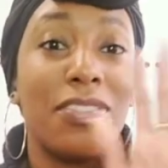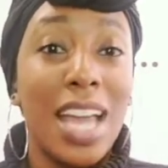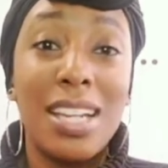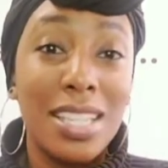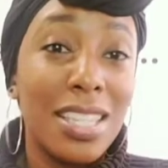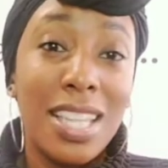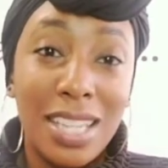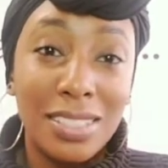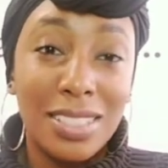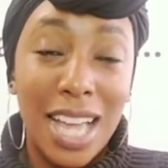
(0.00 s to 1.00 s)
That is
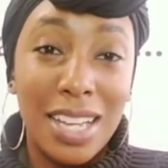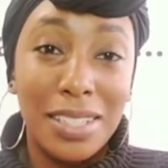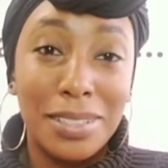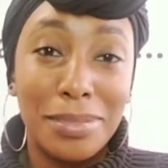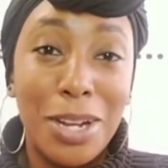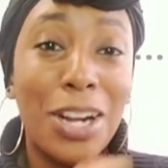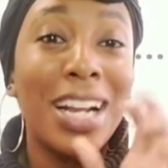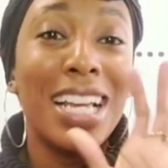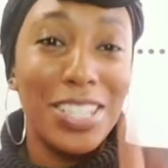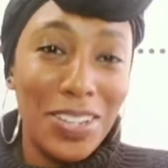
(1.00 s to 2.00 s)
her
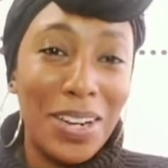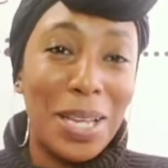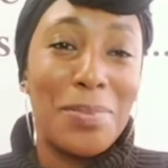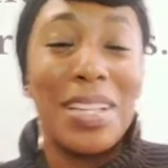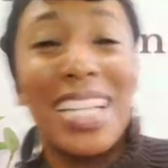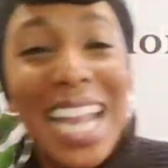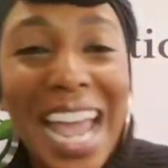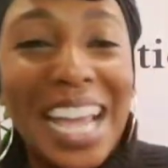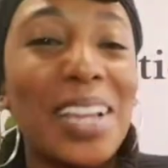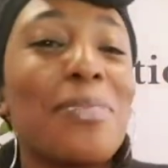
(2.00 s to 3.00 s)
Instagram
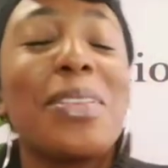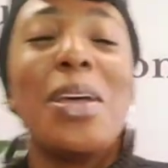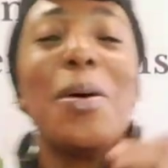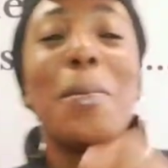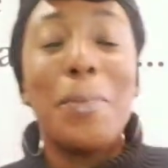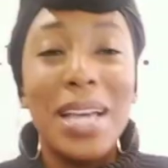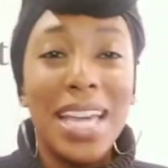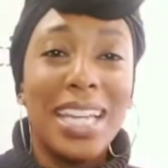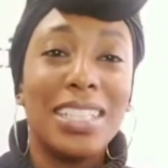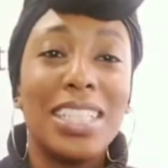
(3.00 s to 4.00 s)
name,
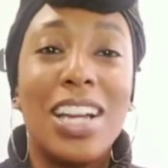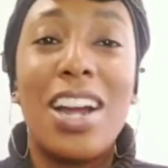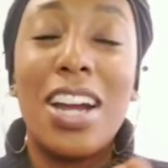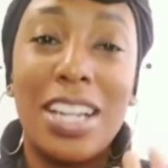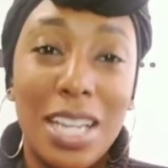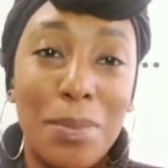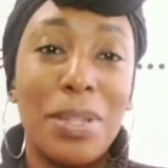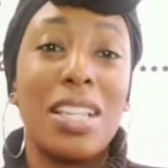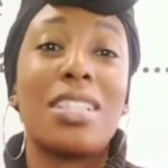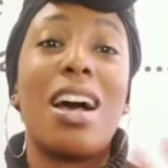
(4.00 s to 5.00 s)
but her
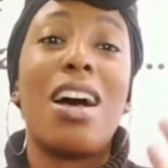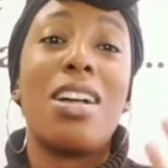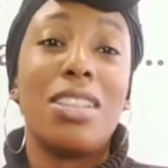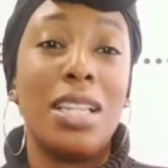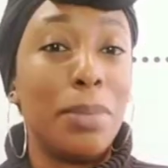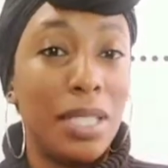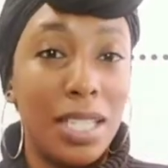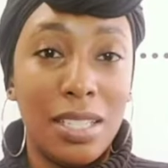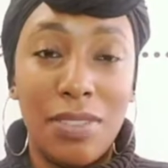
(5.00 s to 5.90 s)
company is called Lip Love.